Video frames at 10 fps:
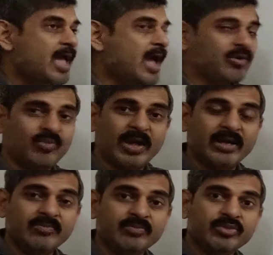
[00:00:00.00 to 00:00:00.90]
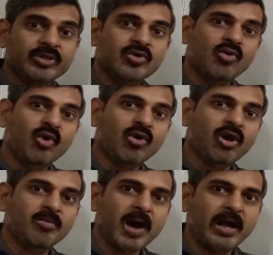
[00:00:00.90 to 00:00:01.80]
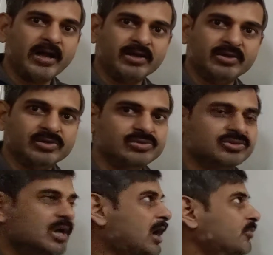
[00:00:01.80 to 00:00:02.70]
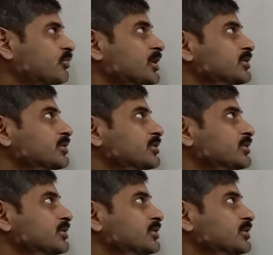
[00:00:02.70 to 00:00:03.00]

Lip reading: And when the overall market cools down,